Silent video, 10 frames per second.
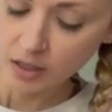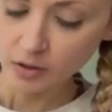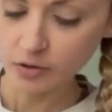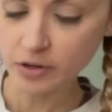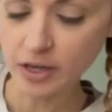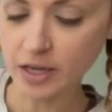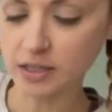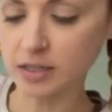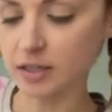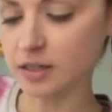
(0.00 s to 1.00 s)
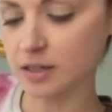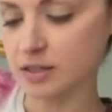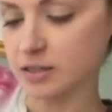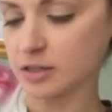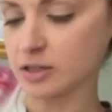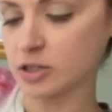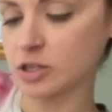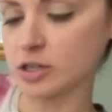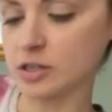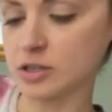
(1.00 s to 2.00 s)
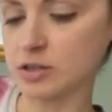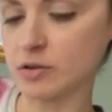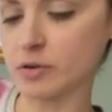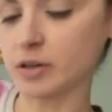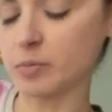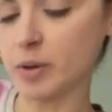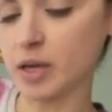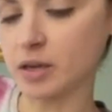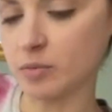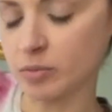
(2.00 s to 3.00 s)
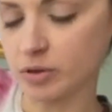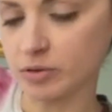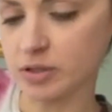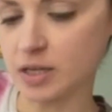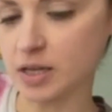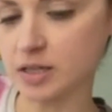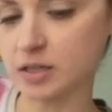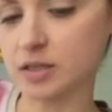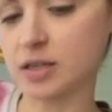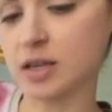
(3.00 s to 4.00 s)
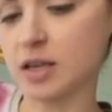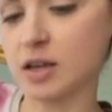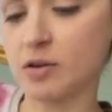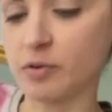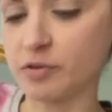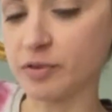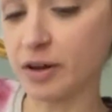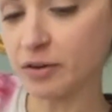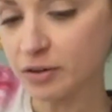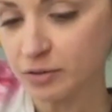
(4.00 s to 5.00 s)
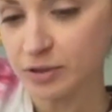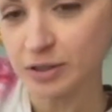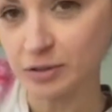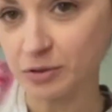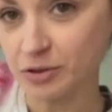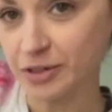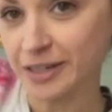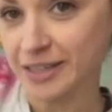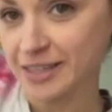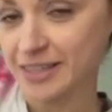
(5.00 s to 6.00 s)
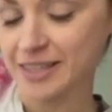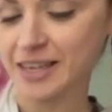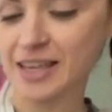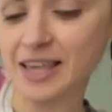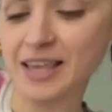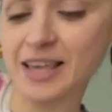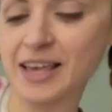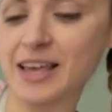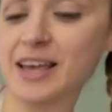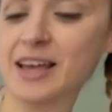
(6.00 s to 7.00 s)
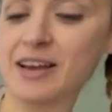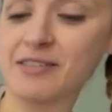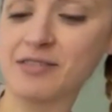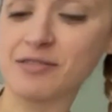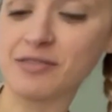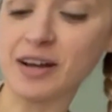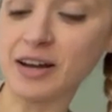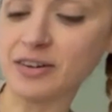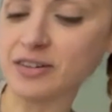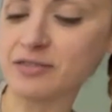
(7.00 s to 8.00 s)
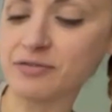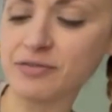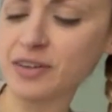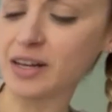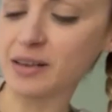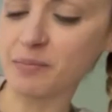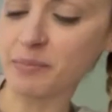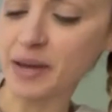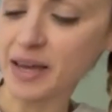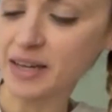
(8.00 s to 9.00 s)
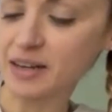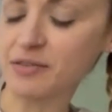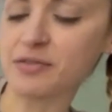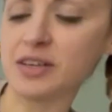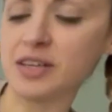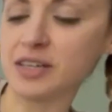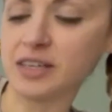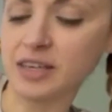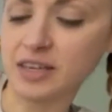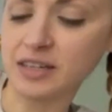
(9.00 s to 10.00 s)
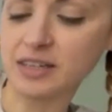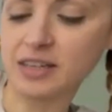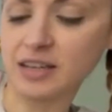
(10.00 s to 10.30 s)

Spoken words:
creating carcinogens during the baking process, without losing nutrients, without feeling bad after eating it.